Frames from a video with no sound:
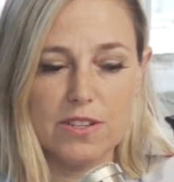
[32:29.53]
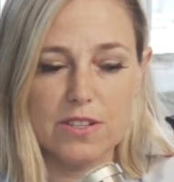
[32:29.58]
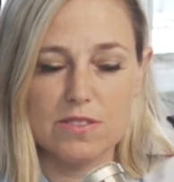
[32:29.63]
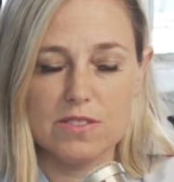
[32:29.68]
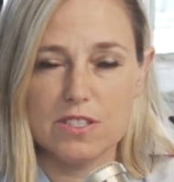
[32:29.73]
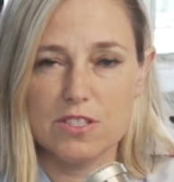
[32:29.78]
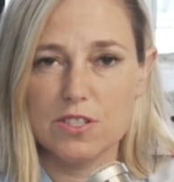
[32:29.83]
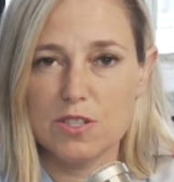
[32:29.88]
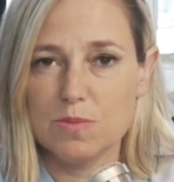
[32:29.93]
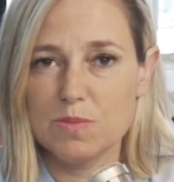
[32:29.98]

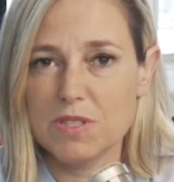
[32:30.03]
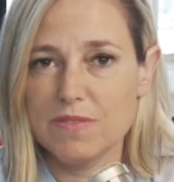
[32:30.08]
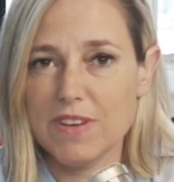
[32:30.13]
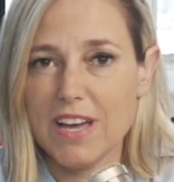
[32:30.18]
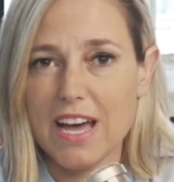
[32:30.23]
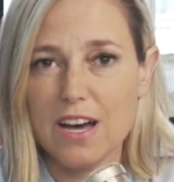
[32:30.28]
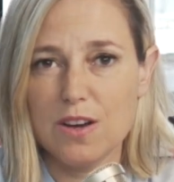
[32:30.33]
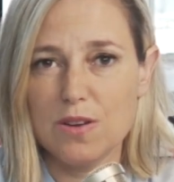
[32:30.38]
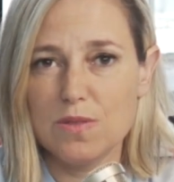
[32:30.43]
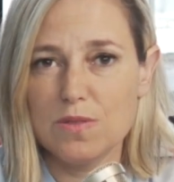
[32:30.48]
in terms of
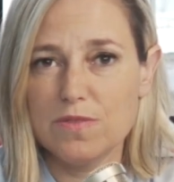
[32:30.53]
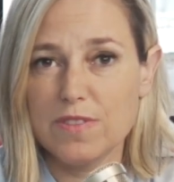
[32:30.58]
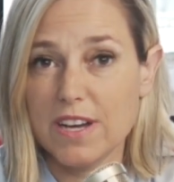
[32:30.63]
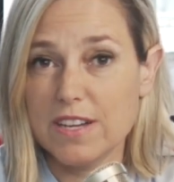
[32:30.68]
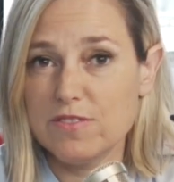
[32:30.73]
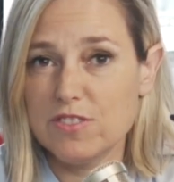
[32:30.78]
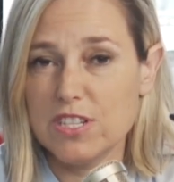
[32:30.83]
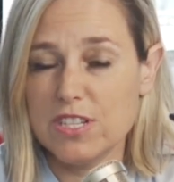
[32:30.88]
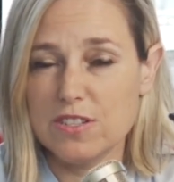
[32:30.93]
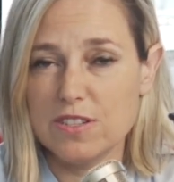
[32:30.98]
how
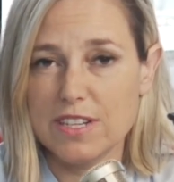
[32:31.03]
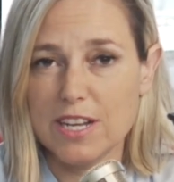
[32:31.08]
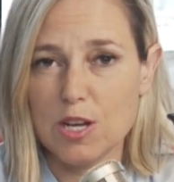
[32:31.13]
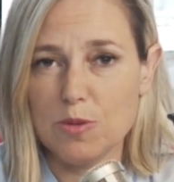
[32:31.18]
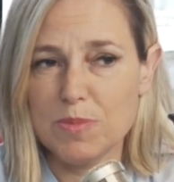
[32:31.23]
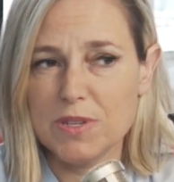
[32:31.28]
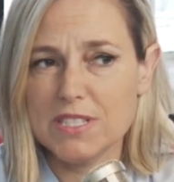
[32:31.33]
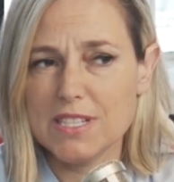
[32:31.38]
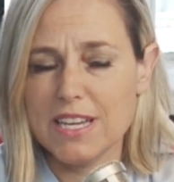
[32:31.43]
5G could help us.